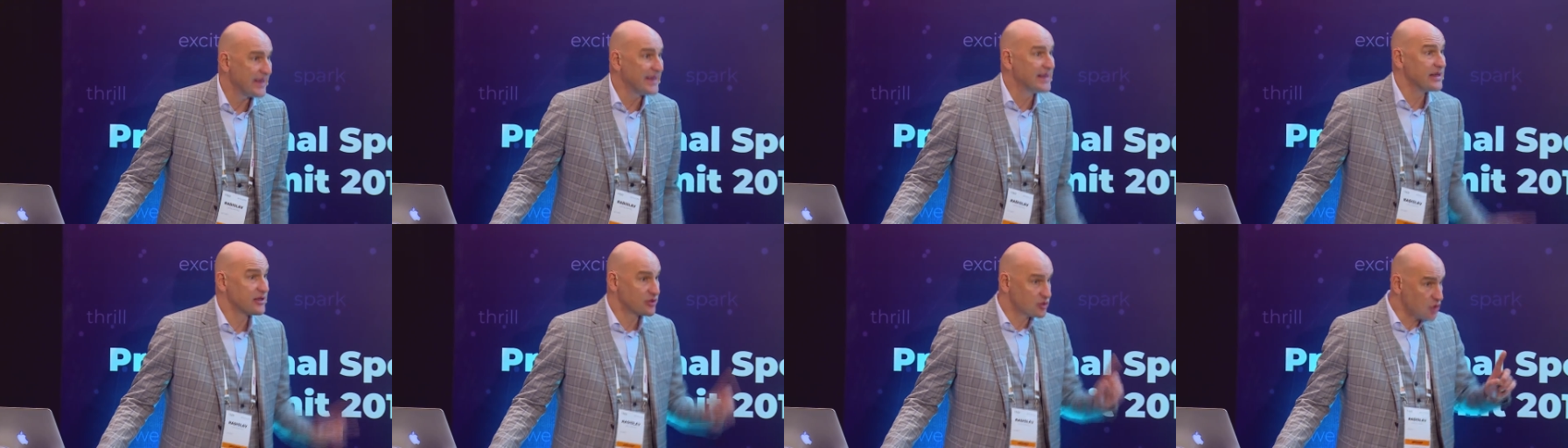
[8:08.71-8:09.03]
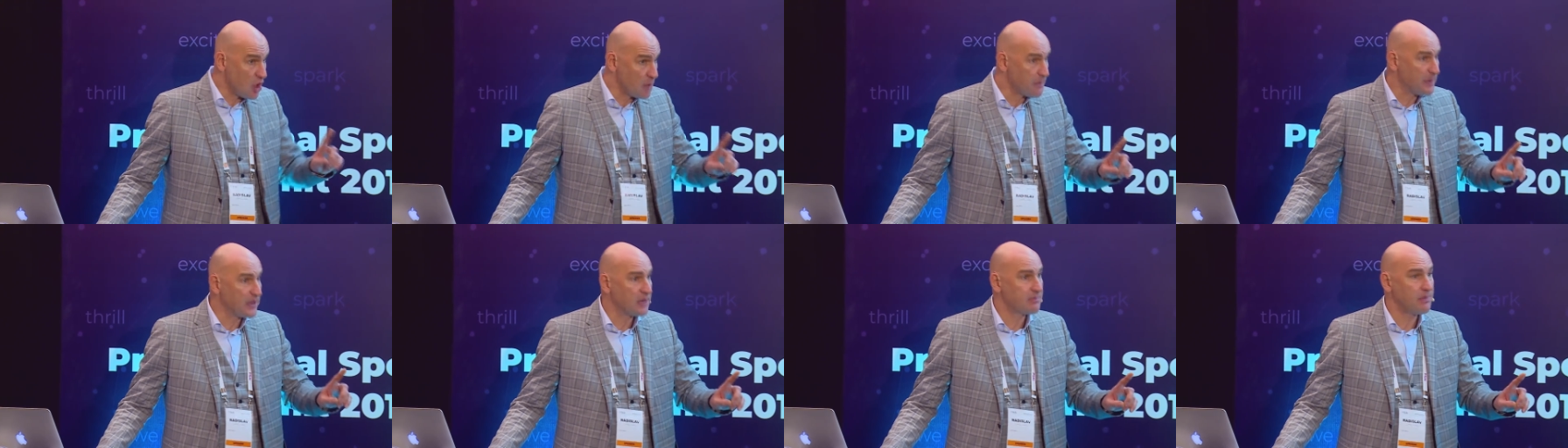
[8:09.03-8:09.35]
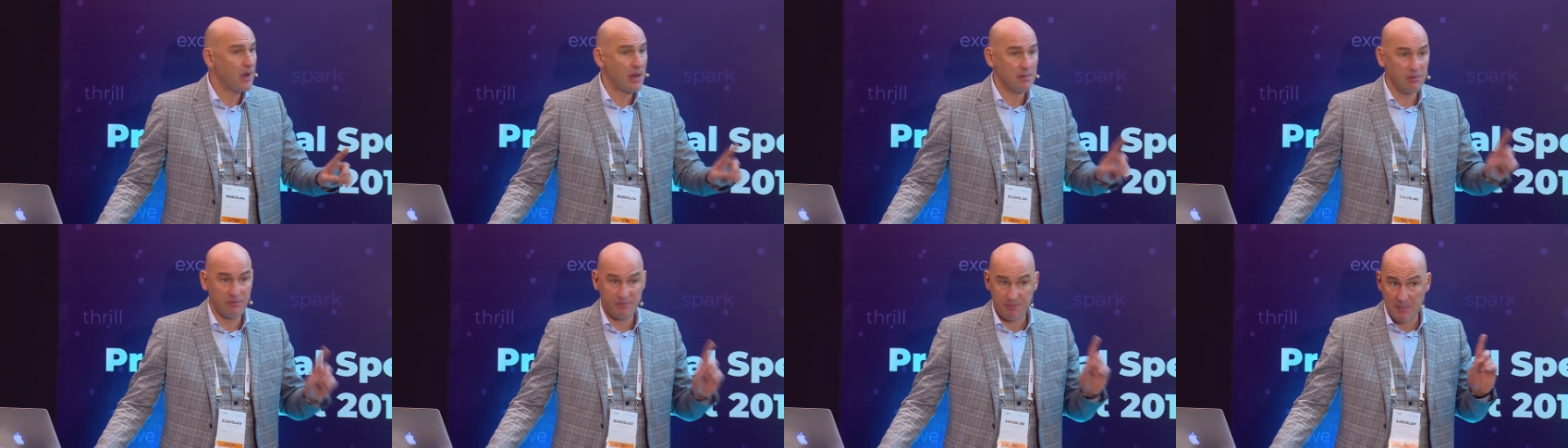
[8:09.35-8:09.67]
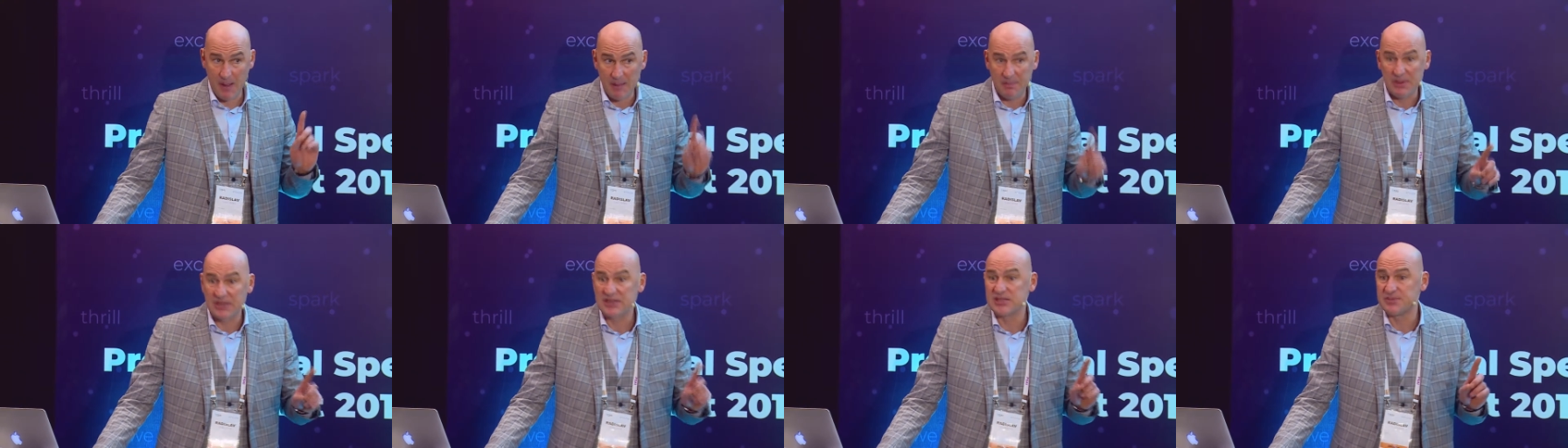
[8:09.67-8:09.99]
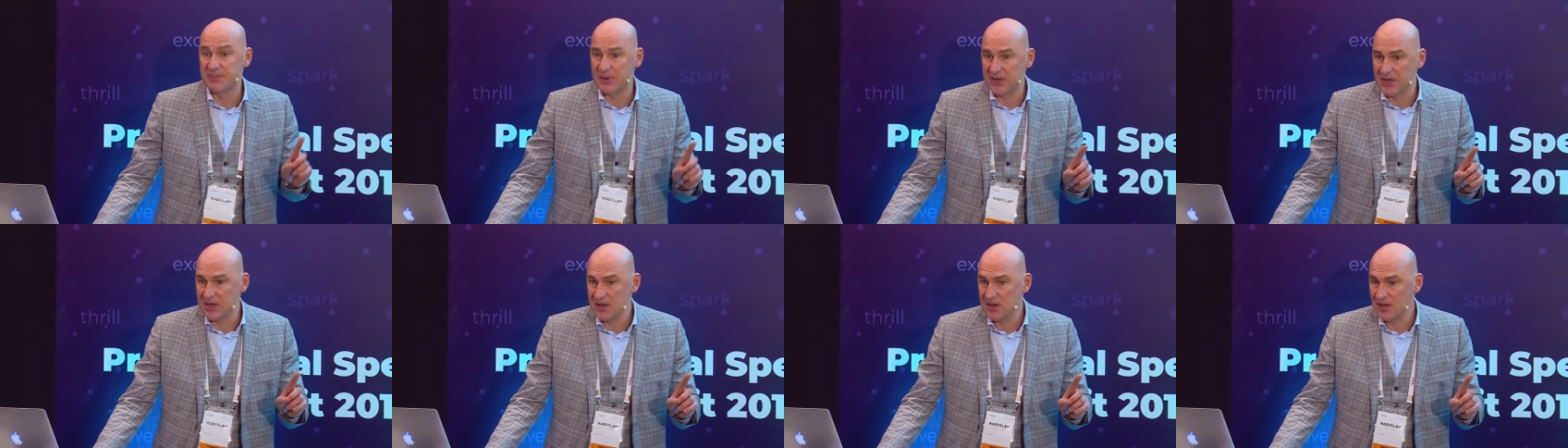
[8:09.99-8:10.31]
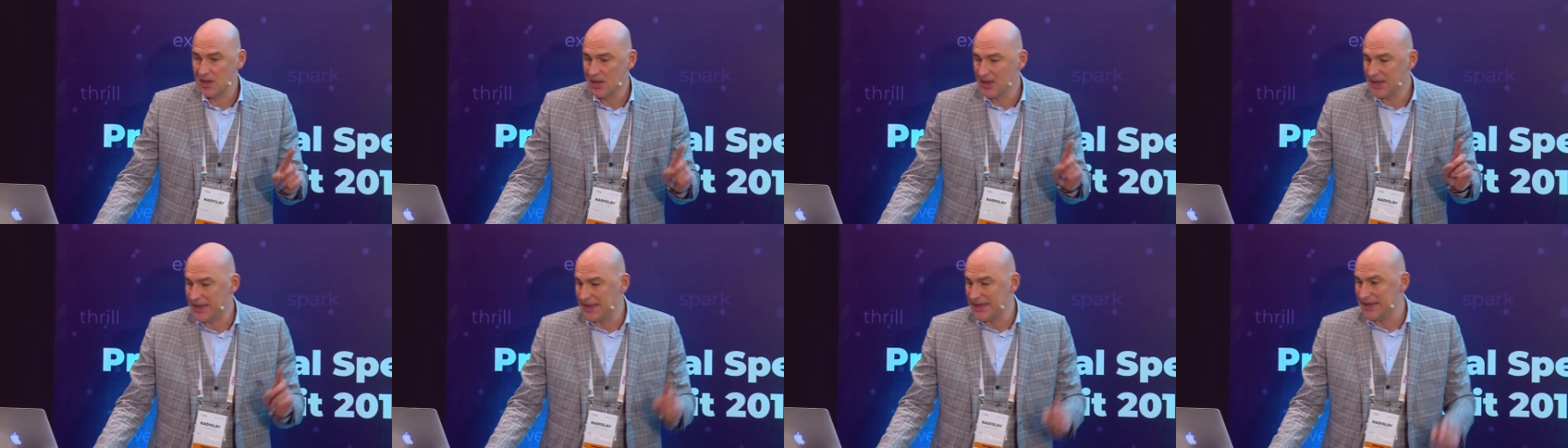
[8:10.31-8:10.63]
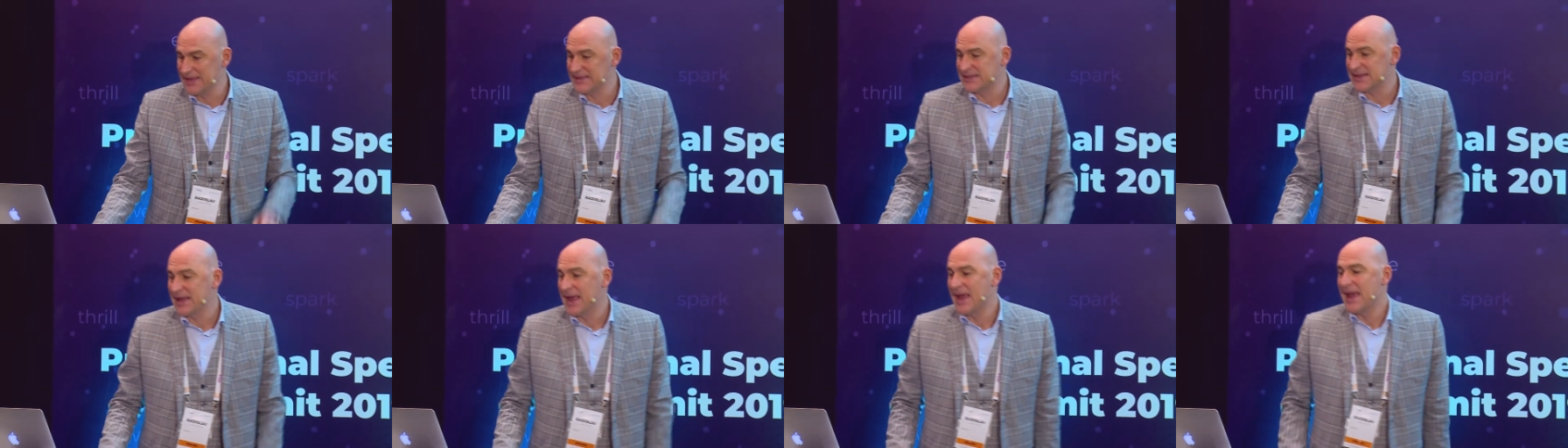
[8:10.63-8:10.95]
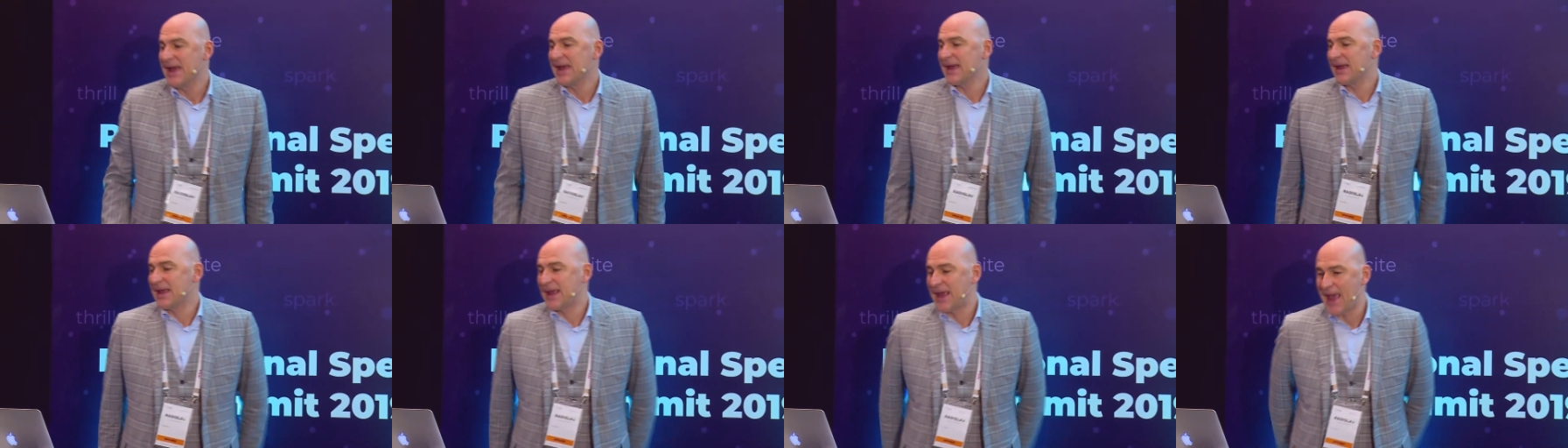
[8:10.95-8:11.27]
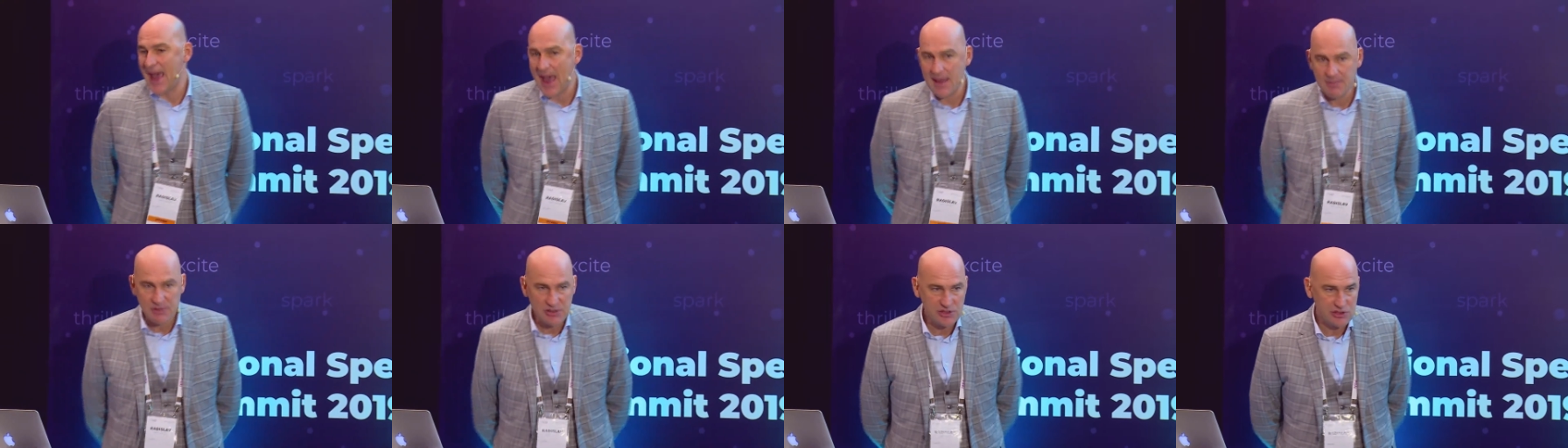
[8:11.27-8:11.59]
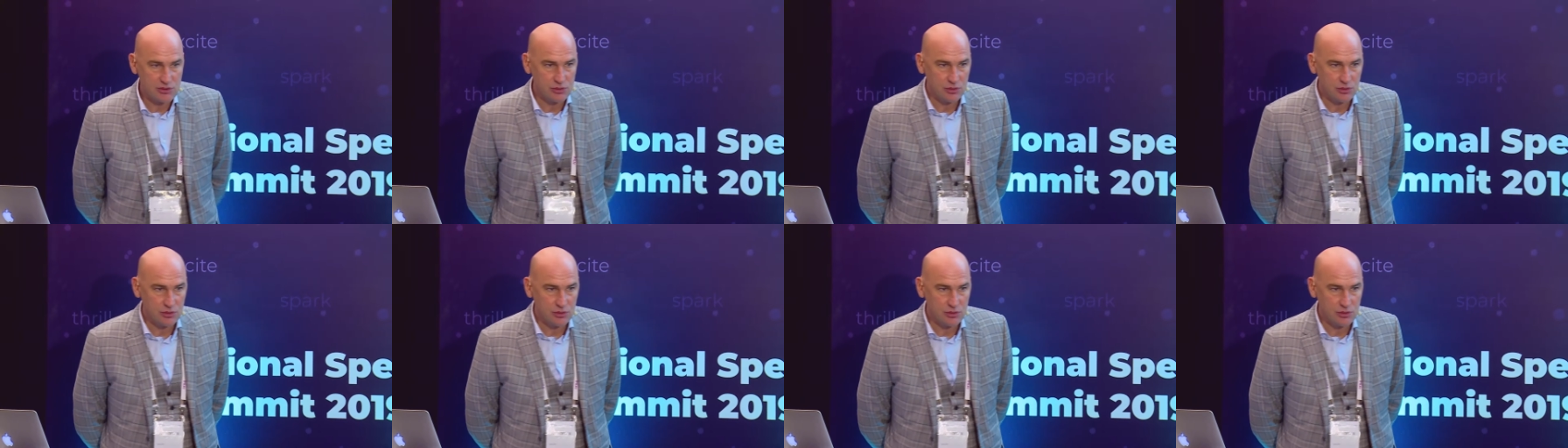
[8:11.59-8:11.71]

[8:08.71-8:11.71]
in a topic pub public speaking, is Kama